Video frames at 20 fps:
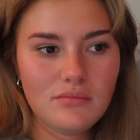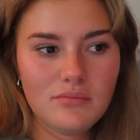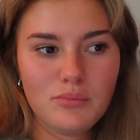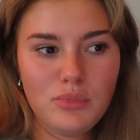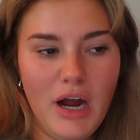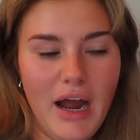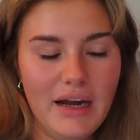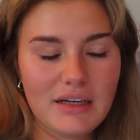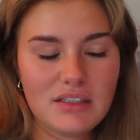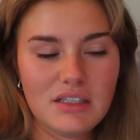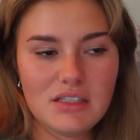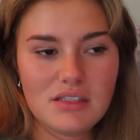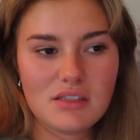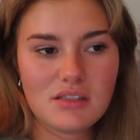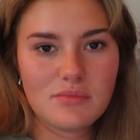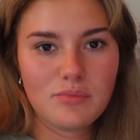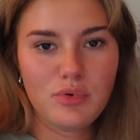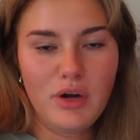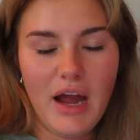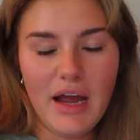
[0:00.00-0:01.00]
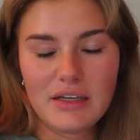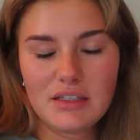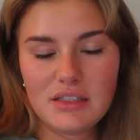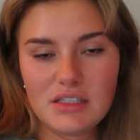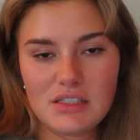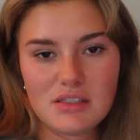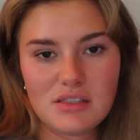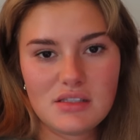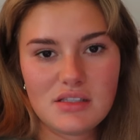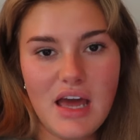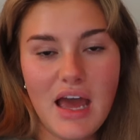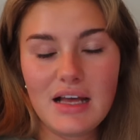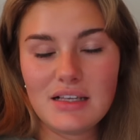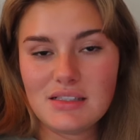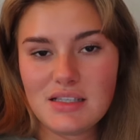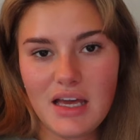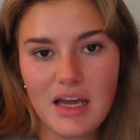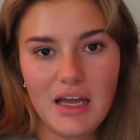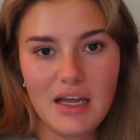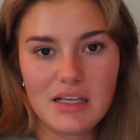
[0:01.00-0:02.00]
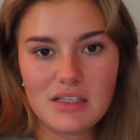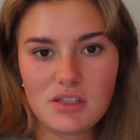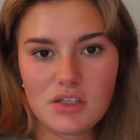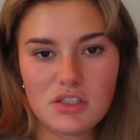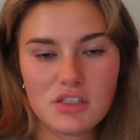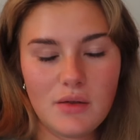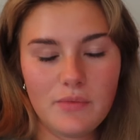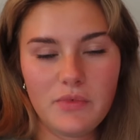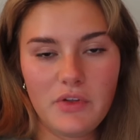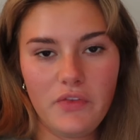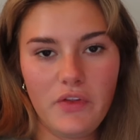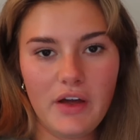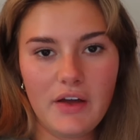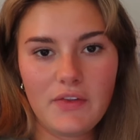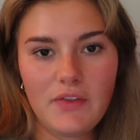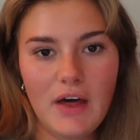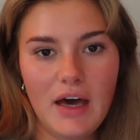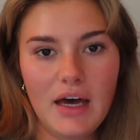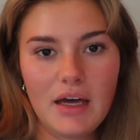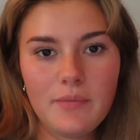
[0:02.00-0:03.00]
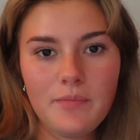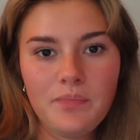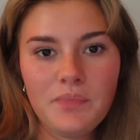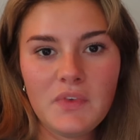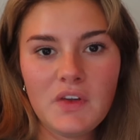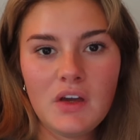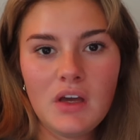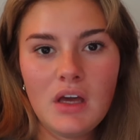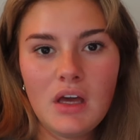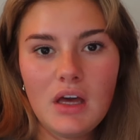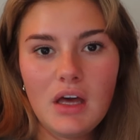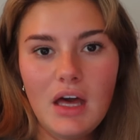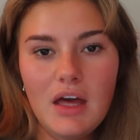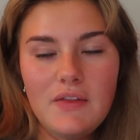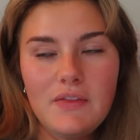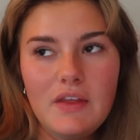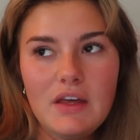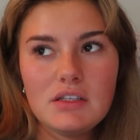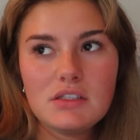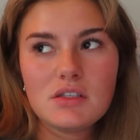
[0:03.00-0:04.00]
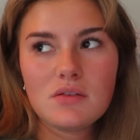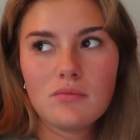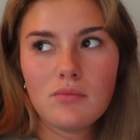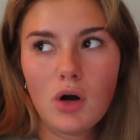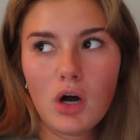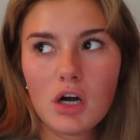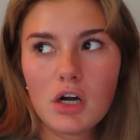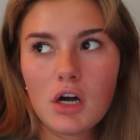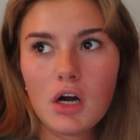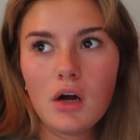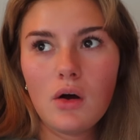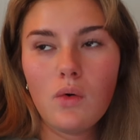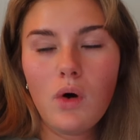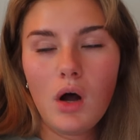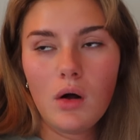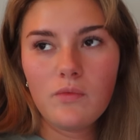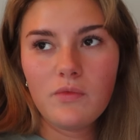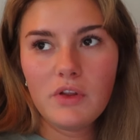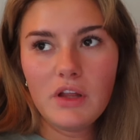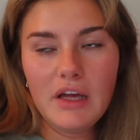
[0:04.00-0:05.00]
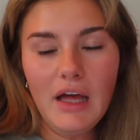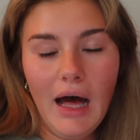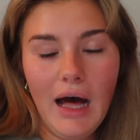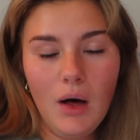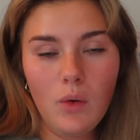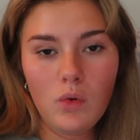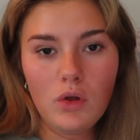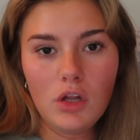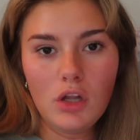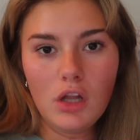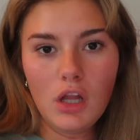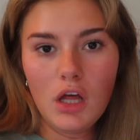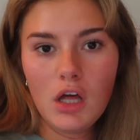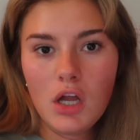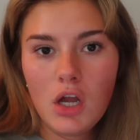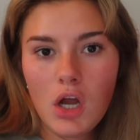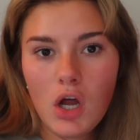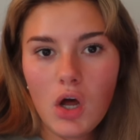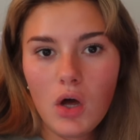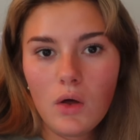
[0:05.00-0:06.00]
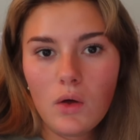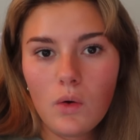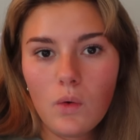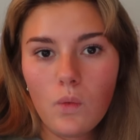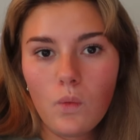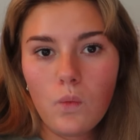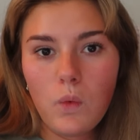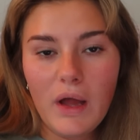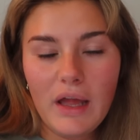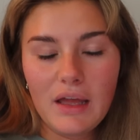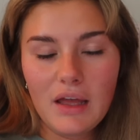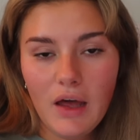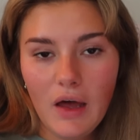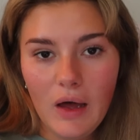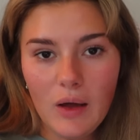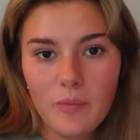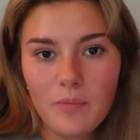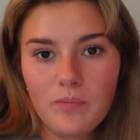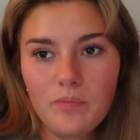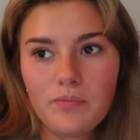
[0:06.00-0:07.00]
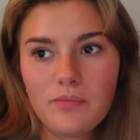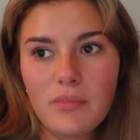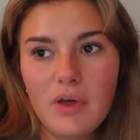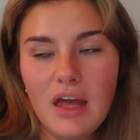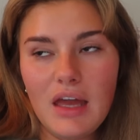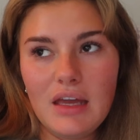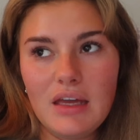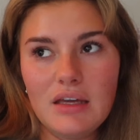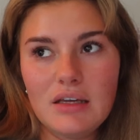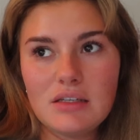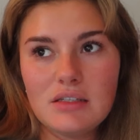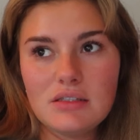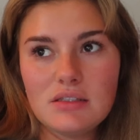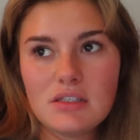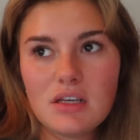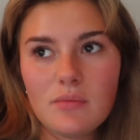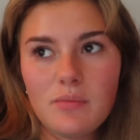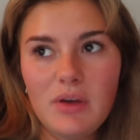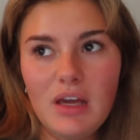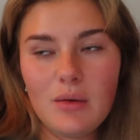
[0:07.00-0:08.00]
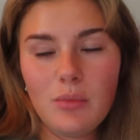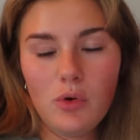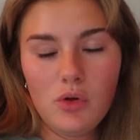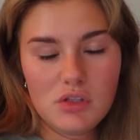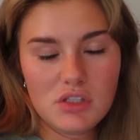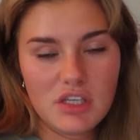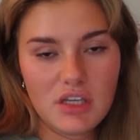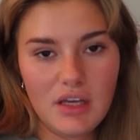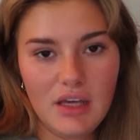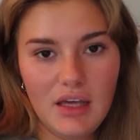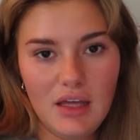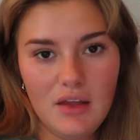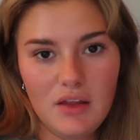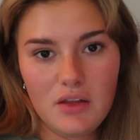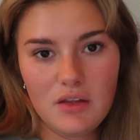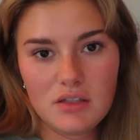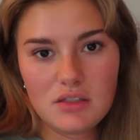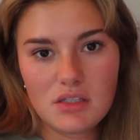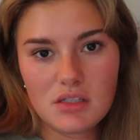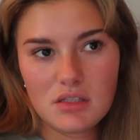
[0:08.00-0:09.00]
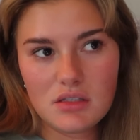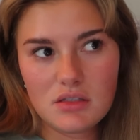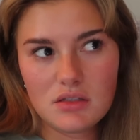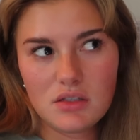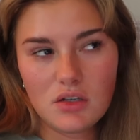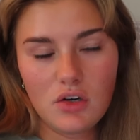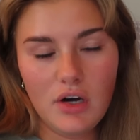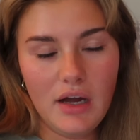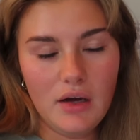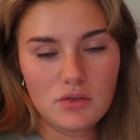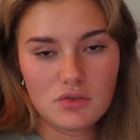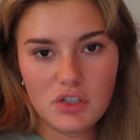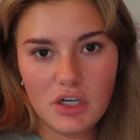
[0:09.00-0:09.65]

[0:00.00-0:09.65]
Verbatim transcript: practice essays or something like that. And then tomorrow, hopefully I will wake up and be able to hit the ground